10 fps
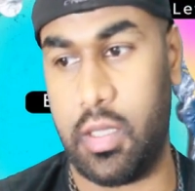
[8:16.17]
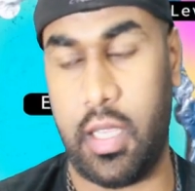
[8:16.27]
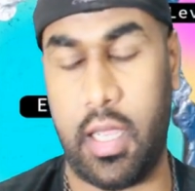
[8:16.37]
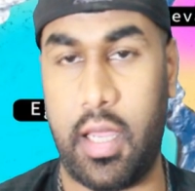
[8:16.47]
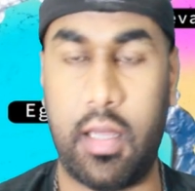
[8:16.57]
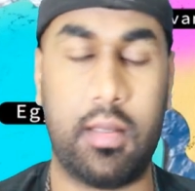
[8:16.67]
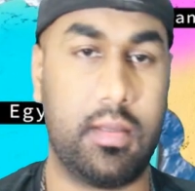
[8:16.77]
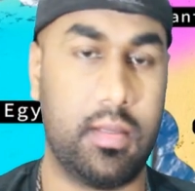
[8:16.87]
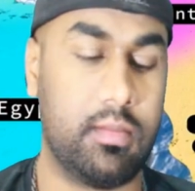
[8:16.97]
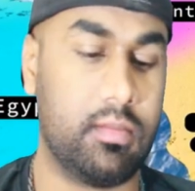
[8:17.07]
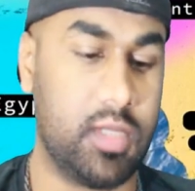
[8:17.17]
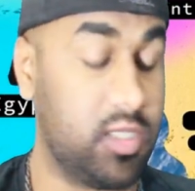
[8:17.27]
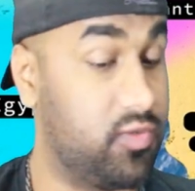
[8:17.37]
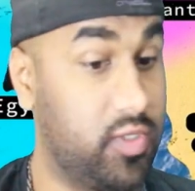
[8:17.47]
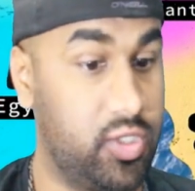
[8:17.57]
Yeah,
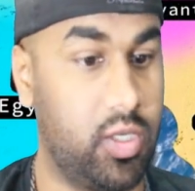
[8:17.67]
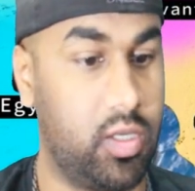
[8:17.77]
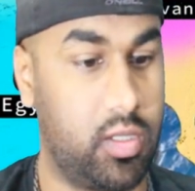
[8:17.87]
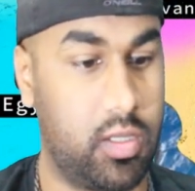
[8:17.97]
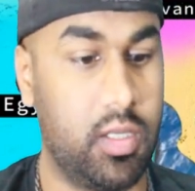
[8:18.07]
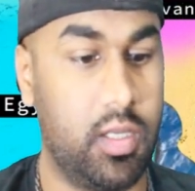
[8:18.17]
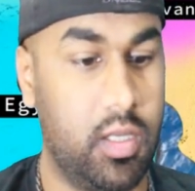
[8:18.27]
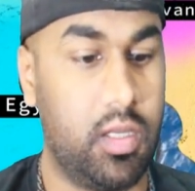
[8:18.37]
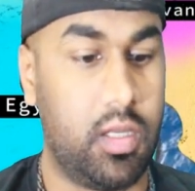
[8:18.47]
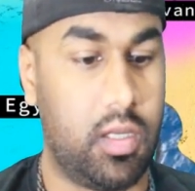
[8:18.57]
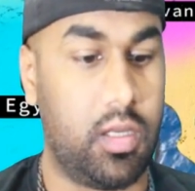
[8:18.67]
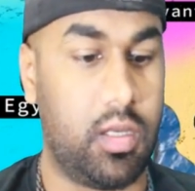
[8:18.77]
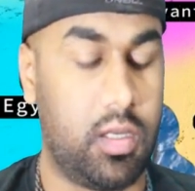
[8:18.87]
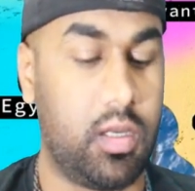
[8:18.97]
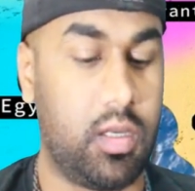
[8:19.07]
that's for sure.
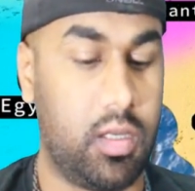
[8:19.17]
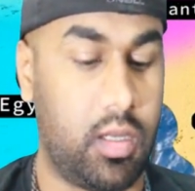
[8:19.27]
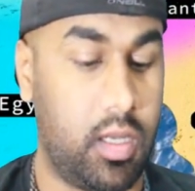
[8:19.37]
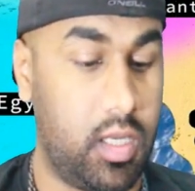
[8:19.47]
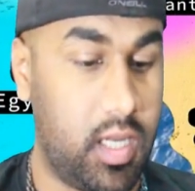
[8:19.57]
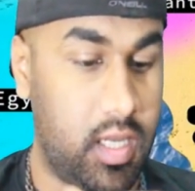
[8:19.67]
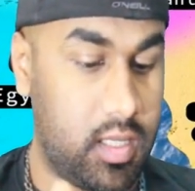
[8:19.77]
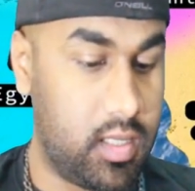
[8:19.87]
And yeah,